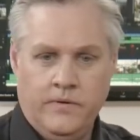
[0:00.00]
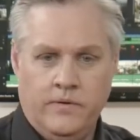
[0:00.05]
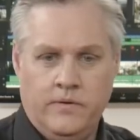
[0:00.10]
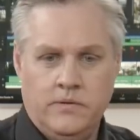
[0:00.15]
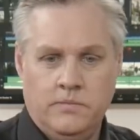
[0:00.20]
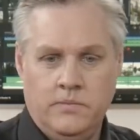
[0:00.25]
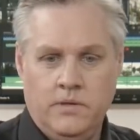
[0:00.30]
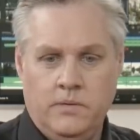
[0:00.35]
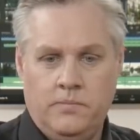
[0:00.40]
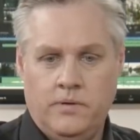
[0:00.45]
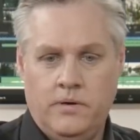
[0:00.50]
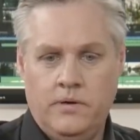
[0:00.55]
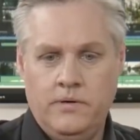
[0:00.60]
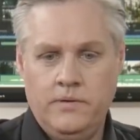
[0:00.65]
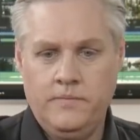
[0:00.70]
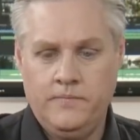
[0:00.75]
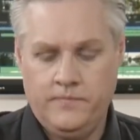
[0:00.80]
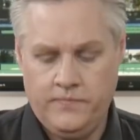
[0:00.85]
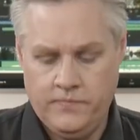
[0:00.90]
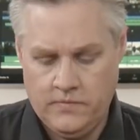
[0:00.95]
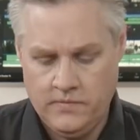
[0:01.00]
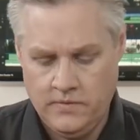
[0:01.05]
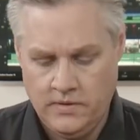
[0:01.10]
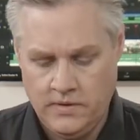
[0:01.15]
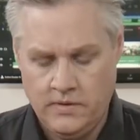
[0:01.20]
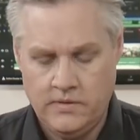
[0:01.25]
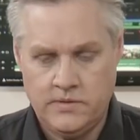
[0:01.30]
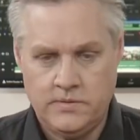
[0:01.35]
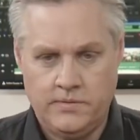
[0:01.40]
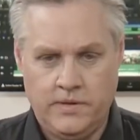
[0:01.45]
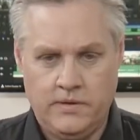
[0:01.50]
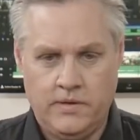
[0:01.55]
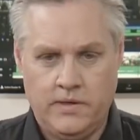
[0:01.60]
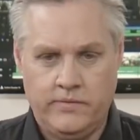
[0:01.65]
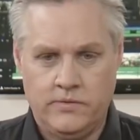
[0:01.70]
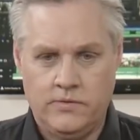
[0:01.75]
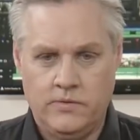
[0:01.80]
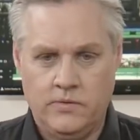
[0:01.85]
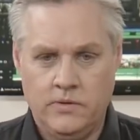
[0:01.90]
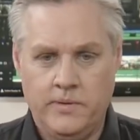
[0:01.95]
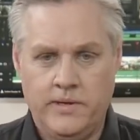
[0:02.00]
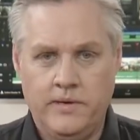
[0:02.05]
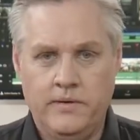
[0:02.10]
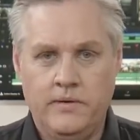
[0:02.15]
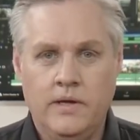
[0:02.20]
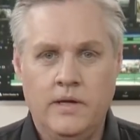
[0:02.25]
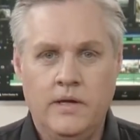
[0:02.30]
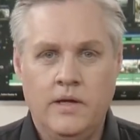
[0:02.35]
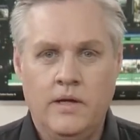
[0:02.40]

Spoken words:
OSA Mini Pro so we can have a talk about it.